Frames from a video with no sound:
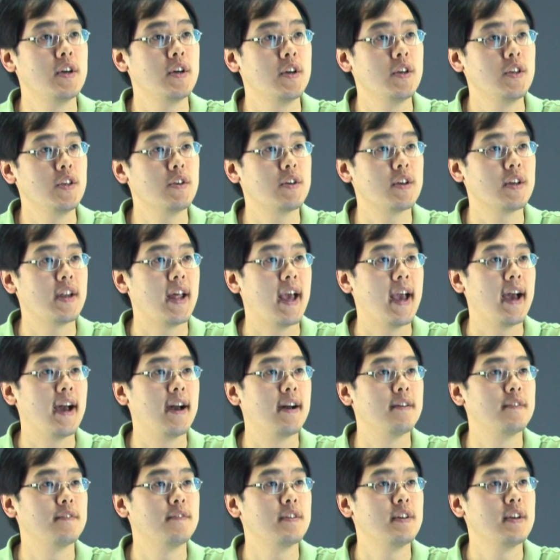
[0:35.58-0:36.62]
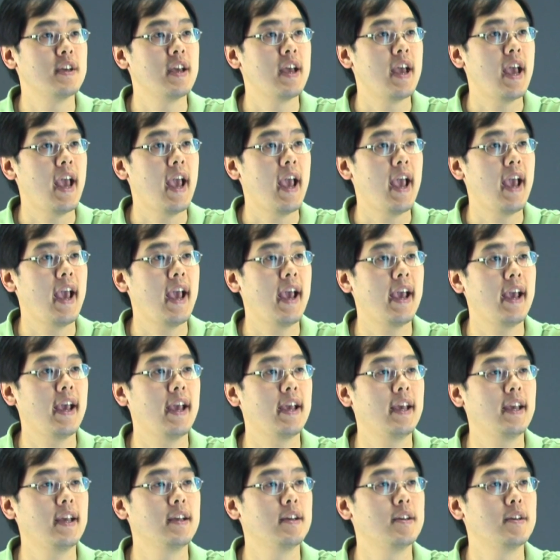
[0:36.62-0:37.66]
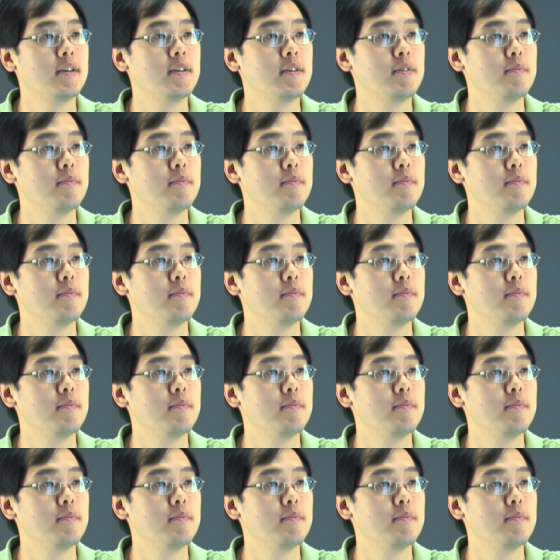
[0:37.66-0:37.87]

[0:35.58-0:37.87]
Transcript: you can have A,